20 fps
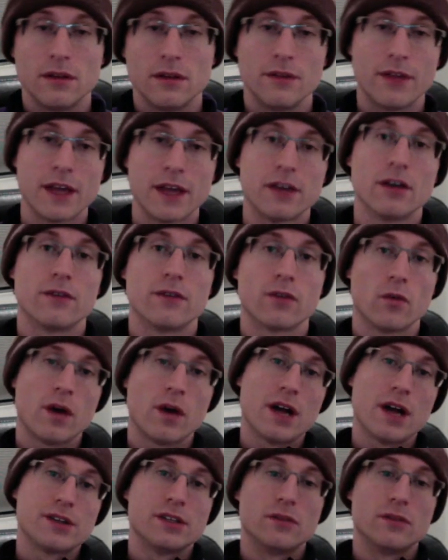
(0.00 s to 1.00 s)
Thank you all for
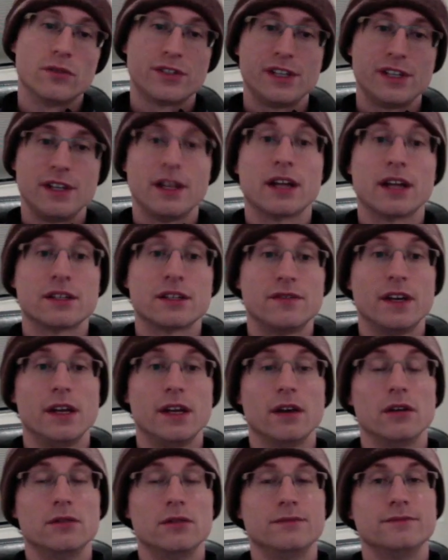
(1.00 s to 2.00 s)
watching. We'll see you in the next
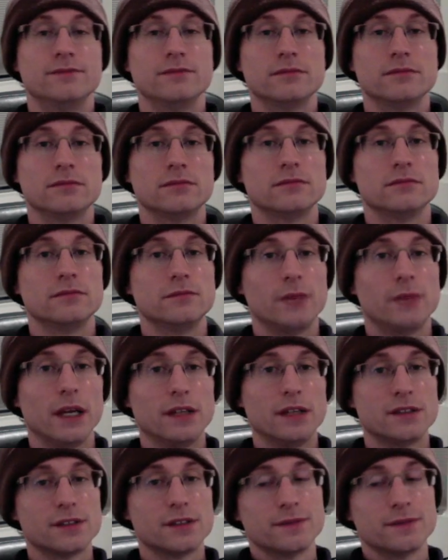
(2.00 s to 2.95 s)
video. Peace.